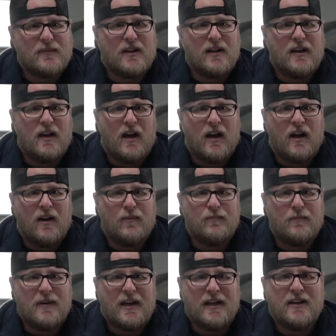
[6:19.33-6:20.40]

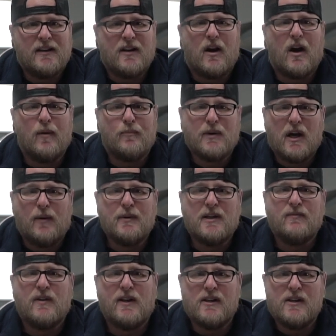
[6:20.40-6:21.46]
In an
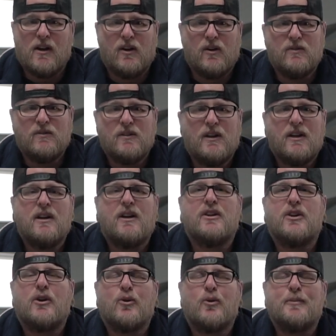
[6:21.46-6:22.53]
upcoming video,
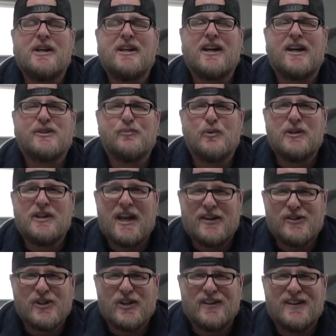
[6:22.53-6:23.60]
there will be an
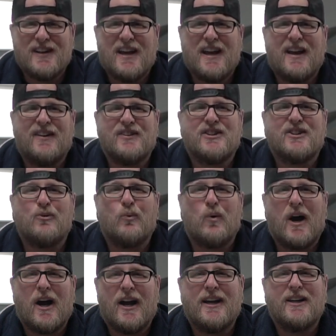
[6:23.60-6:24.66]
explanation as to
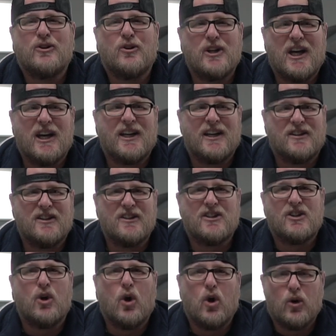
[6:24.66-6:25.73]
why I could not get this
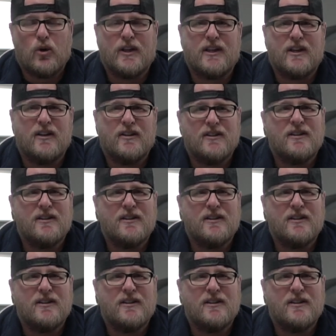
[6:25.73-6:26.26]
car in the air.